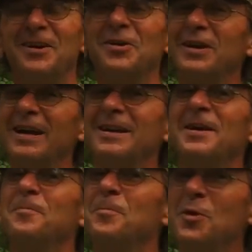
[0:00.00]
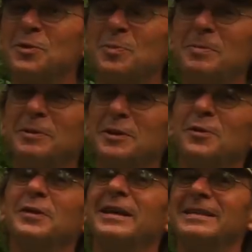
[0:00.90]
Okay, most people
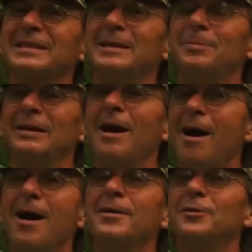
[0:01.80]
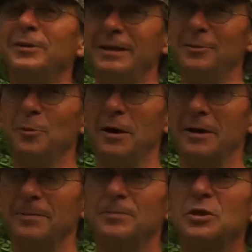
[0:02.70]
don't like sleeping on or in
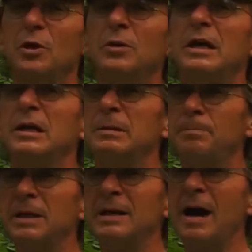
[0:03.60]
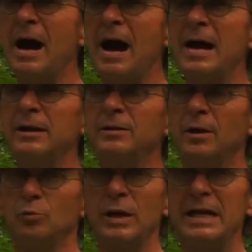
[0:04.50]
water. So pick
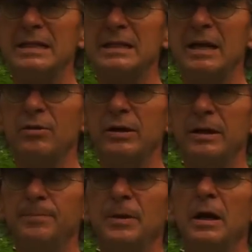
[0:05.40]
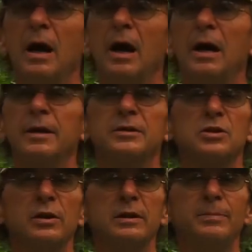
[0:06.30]
a raised area that's
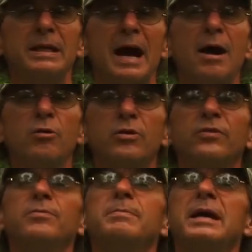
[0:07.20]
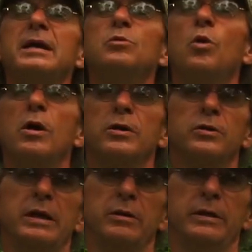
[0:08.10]
going to be out of a main
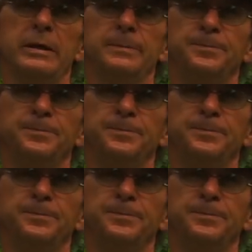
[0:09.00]
water area.